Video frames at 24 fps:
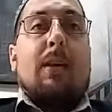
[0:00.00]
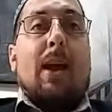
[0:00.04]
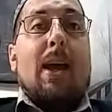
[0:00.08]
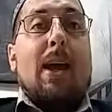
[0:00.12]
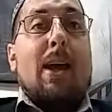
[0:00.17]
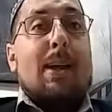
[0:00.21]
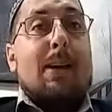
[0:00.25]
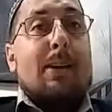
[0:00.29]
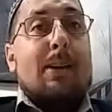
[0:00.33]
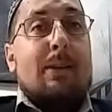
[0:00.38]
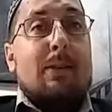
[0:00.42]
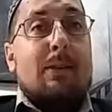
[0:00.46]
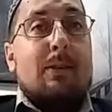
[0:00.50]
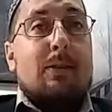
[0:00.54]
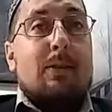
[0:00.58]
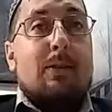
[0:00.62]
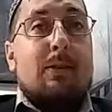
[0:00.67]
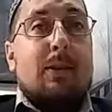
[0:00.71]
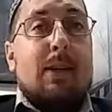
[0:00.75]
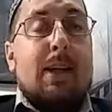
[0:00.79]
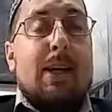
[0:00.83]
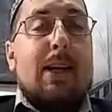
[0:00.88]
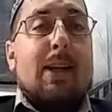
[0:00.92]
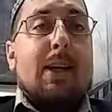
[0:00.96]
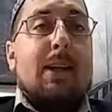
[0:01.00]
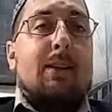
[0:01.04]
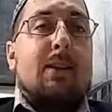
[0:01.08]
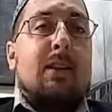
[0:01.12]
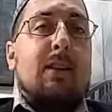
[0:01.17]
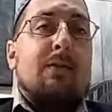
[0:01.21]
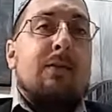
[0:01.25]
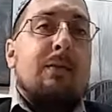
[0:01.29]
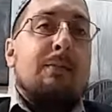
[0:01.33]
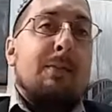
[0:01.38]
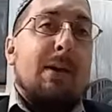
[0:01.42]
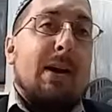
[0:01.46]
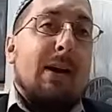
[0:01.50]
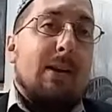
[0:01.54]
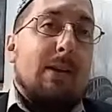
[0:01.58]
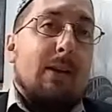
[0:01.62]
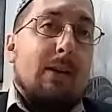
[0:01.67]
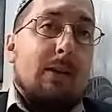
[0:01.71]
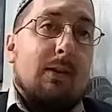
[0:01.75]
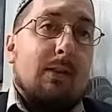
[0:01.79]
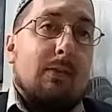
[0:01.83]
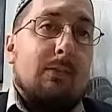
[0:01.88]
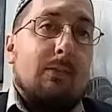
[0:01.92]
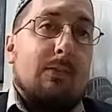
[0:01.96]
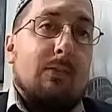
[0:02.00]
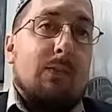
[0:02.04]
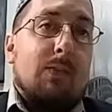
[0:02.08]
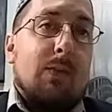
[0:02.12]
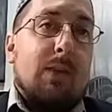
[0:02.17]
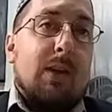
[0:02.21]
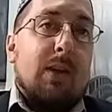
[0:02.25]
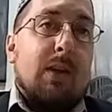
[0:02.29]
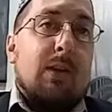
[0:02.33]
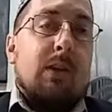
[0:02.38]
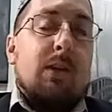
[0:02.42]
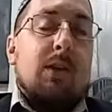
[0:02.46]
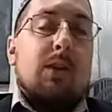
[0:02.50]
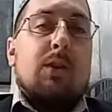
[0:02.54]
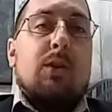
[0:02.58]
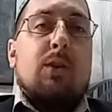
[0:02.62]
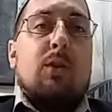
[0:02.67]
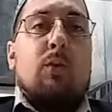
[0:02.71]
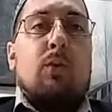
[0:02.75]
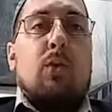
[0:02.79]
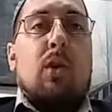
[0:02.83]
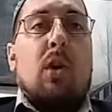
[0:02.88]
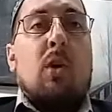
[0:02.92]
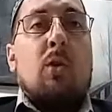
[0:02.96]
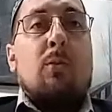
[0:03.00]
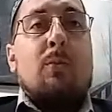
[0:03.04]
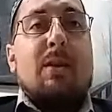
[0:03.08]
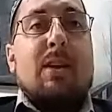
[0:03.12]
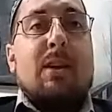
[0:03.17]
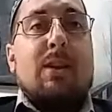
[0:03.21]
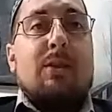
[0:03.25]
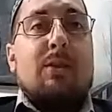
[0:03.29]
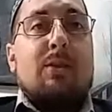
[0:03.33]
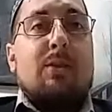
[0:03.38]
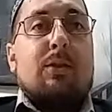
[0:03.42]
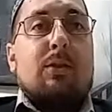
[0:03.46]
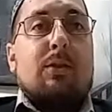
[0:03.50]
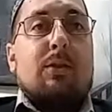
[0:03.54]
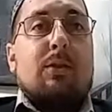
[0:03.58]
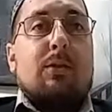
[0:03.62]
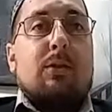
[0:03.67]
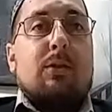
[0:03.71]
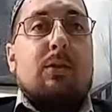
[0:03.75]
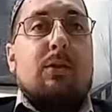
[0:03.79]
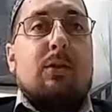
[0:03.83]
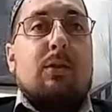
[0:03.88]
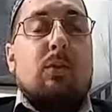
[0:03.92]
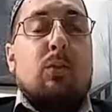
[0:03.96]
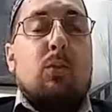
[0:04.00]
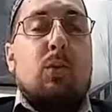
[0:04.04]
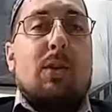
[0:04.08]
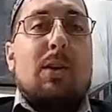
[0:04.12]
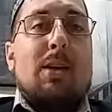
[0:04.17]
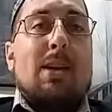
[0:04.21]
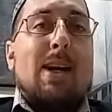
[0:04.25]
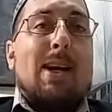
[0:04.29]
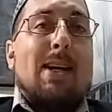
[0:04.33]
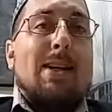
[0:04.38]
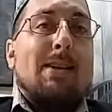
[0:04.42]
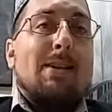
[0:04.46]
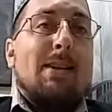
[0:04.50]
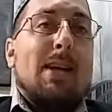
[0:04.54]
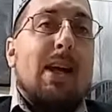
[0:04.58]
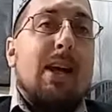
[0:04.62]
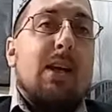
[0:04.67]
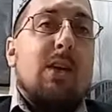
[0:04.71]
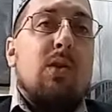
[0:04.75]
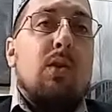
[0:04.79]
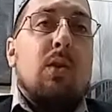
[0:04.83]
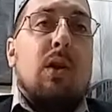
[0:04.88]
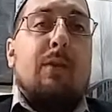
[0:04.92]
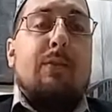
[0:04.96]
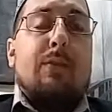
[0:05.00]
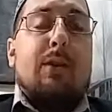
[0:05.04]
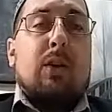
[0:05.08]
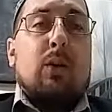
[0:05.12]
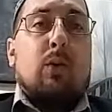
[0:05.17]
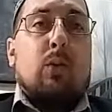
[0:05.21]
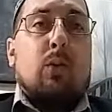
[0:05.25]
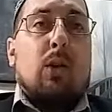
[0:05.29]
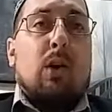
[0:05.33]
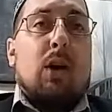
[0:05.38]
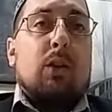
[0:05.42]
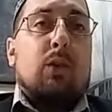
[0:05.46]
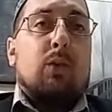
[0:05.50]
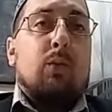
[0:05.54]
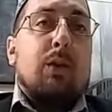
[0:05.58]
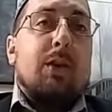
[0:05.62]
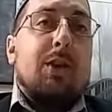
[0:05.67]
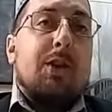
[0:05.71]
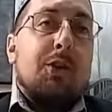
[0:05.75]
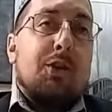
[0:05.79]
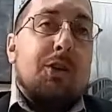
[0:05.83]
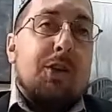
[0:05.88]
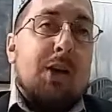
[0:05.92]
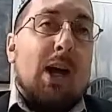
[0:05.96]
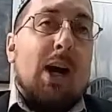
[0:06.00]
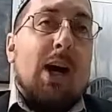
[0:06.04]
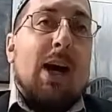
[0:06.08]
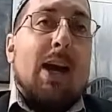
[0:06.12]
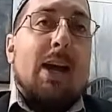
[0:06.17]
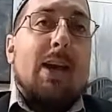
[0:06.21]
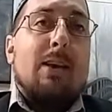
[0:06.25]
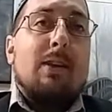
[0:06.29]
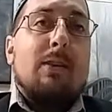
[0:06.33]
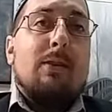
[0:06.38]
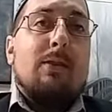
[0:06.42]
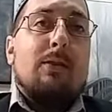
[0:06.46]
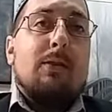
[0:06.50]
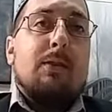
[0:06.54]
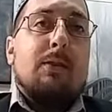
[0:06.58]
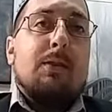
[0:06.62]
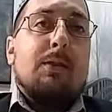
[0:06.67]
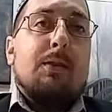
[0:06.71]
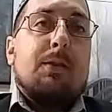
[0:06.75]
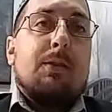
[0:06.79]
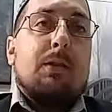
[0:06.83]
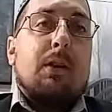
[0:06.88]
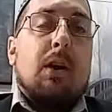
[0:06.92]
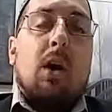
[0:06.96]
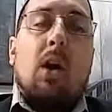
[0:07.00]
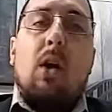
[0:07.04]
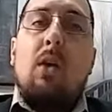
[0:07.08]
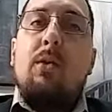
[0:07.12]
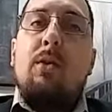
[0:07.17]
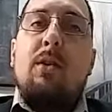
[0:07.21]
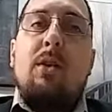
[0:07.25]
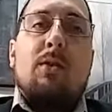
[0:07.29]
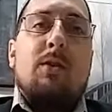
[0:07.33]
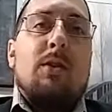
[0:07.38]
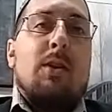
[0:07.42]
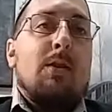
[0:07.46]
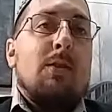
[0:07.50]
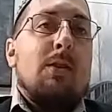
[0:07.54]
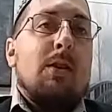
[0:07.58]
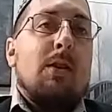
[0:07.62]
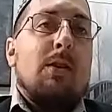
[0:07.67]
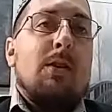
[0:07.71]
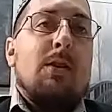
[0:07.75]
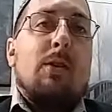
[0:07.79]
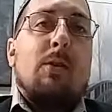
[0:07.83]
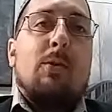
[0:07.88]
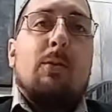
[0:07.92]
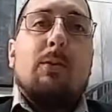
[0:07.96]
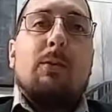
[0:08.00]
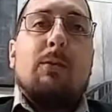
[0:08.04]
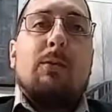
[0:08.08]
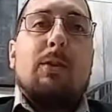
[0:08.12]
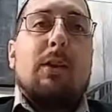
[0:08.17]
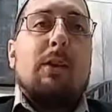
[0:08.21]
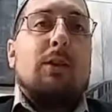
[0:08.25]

Then it gets even better. The Romans would not take you off the cross when you die. Oh, no.